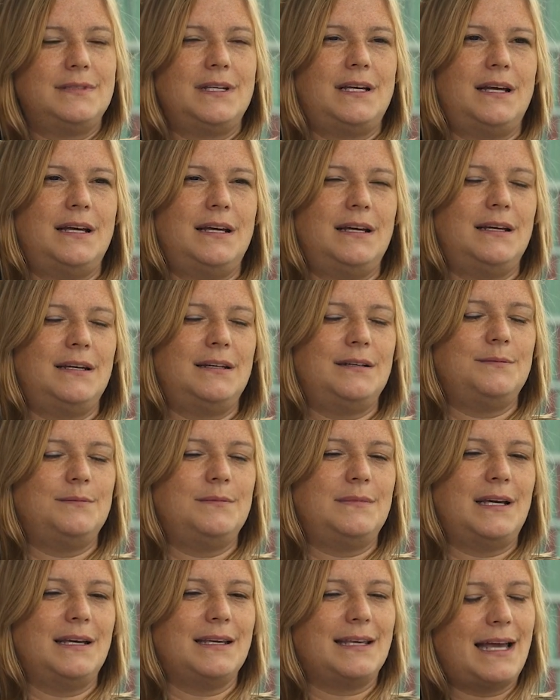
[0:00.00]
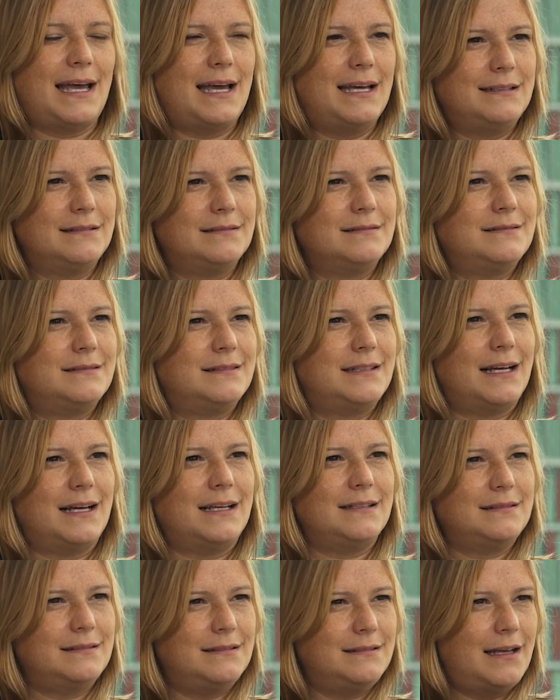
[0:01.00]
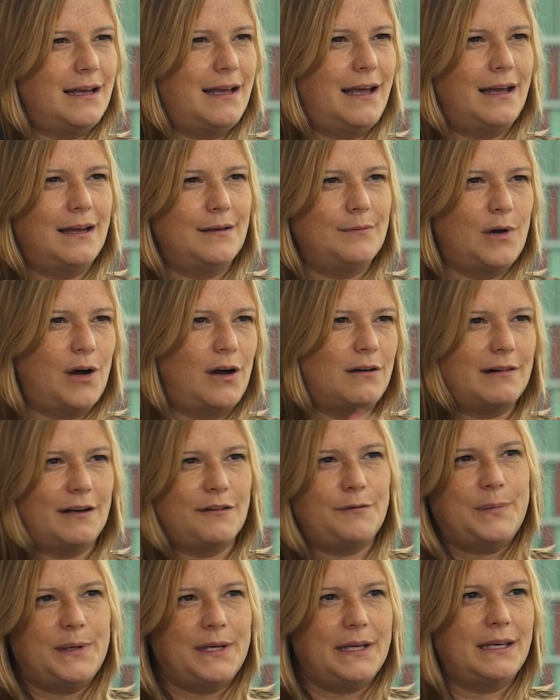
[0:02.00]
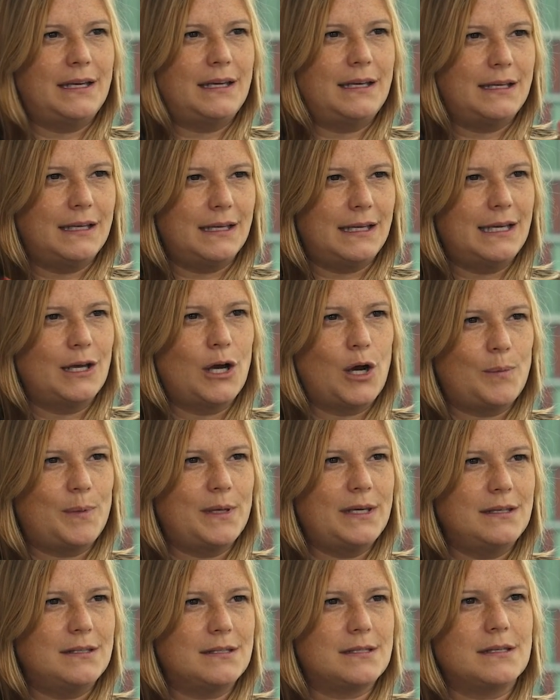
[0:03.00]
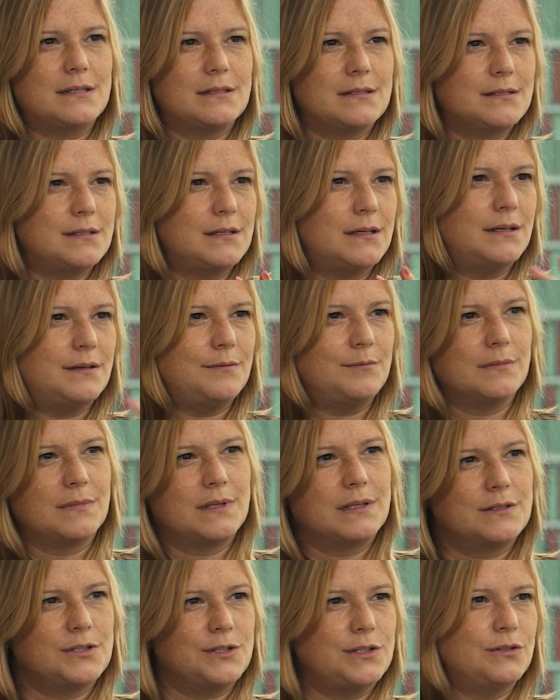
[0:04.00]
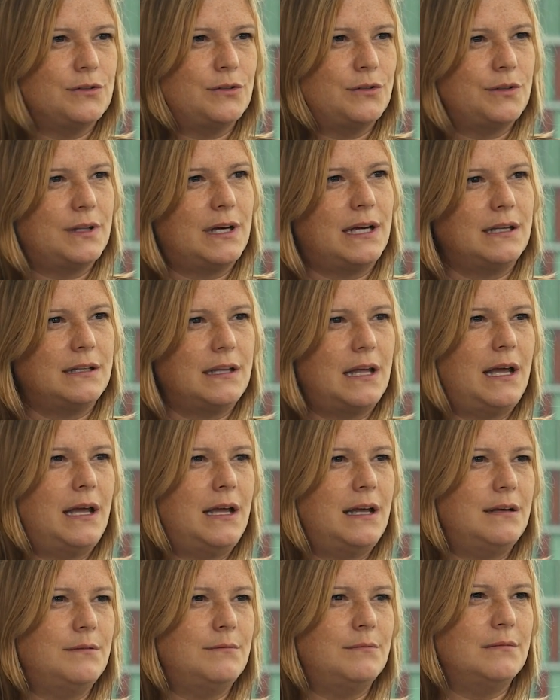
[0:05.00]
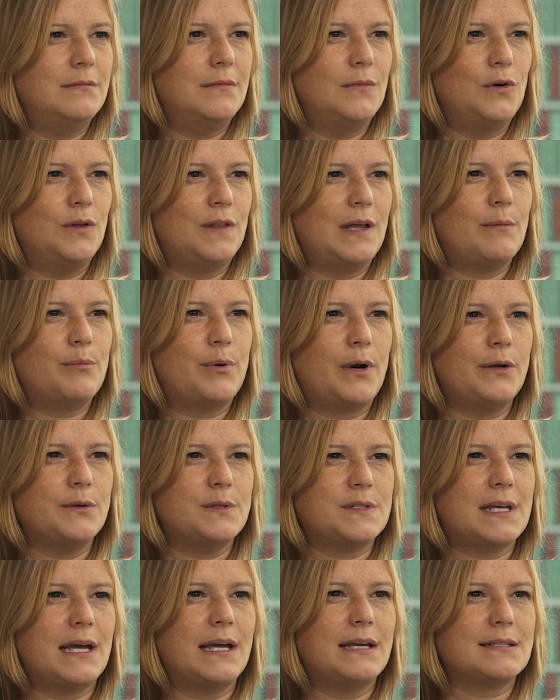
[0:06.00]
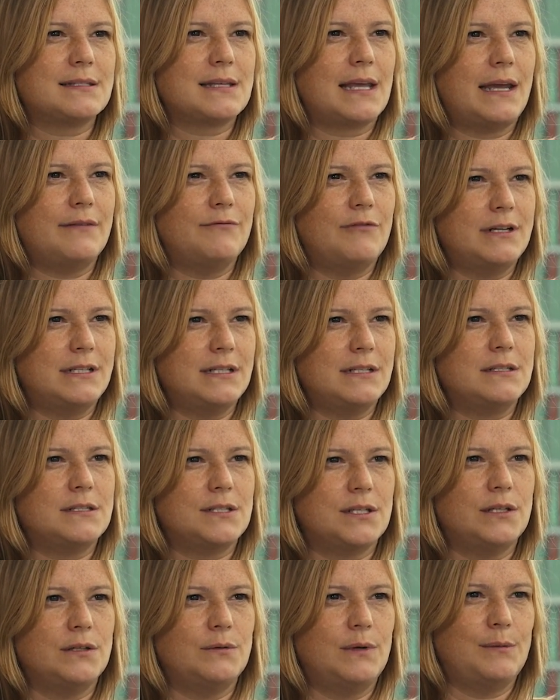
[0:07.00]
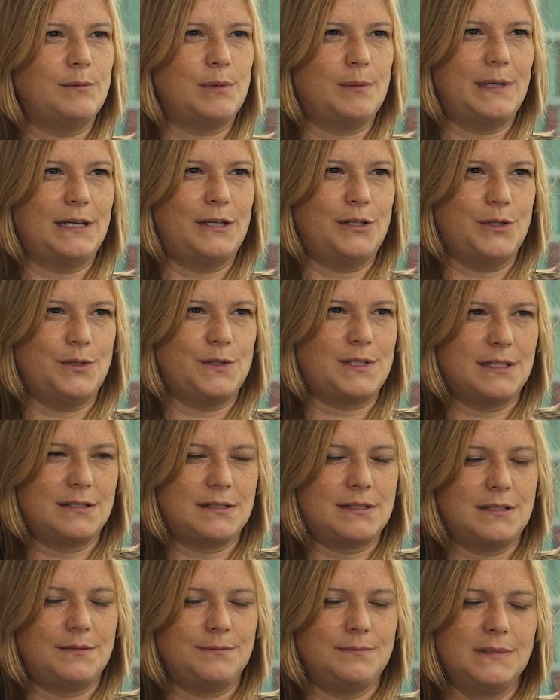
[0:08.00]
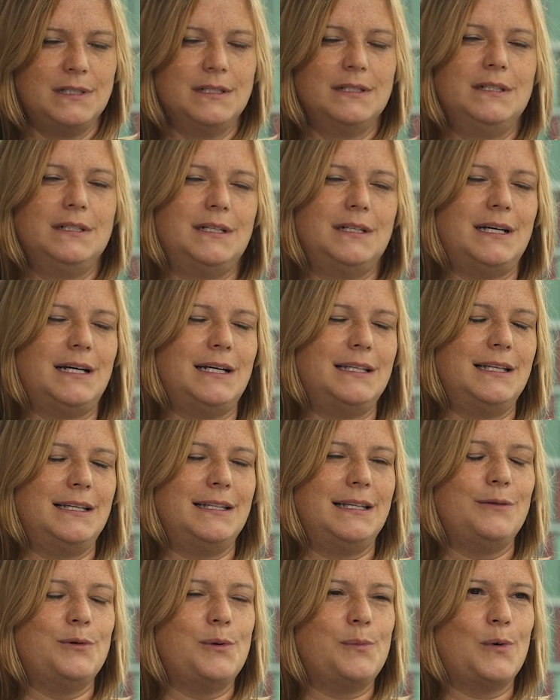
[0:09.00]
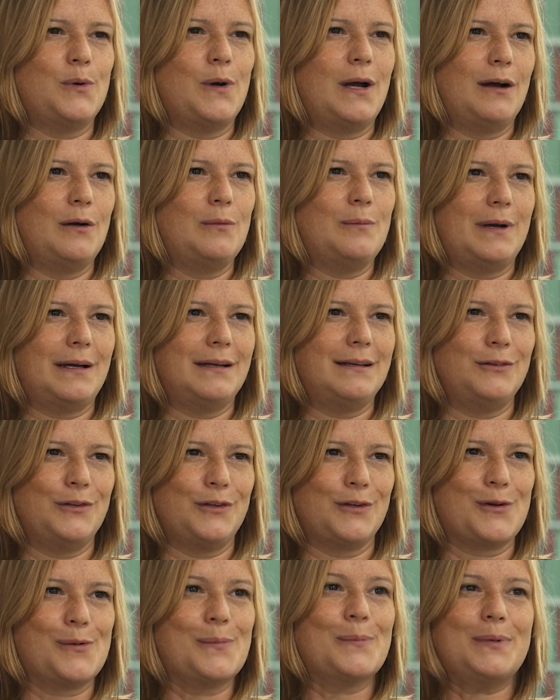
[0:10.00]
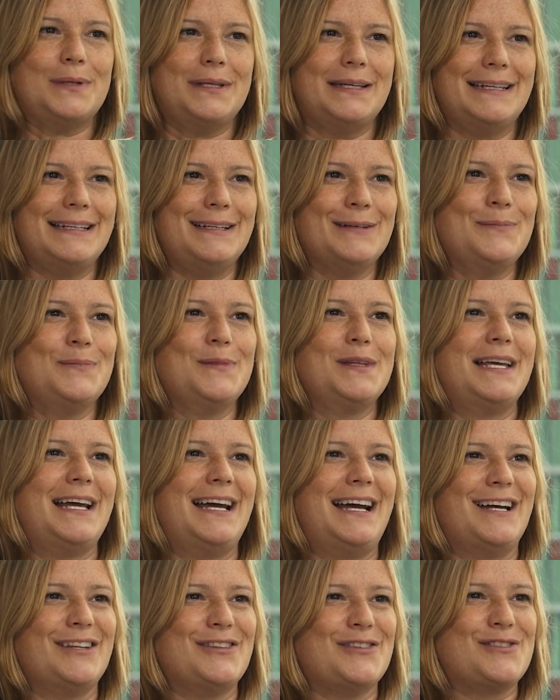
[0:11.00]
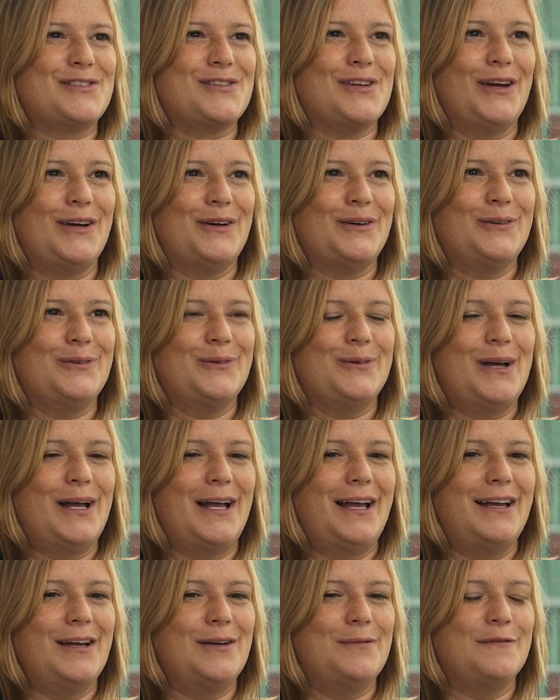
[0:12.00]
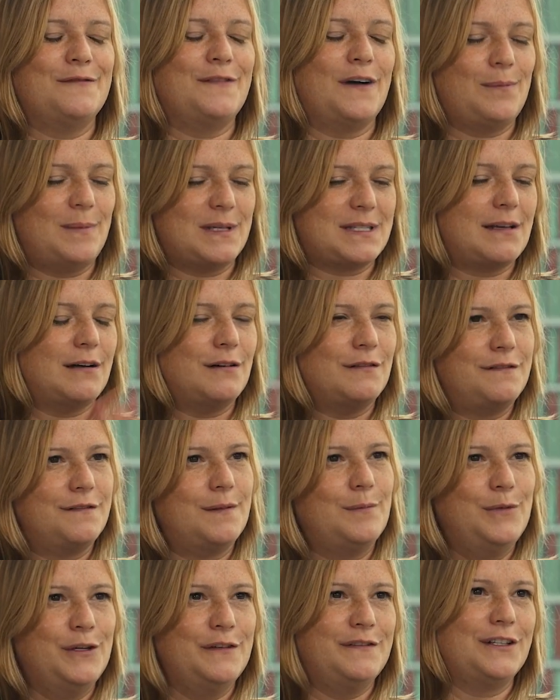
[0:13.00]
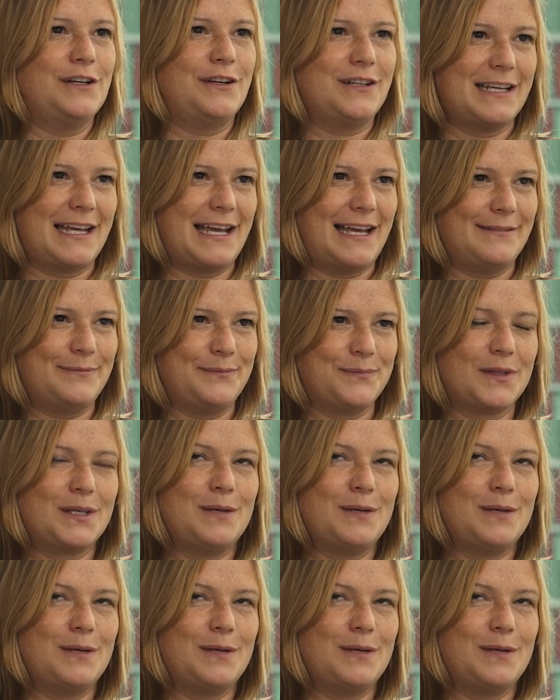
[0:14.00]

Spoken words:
Again, that RFP, ERP system, doing all that process, getting ready to implement a new system. And then they were bought out by another company. And so found myself moving on again.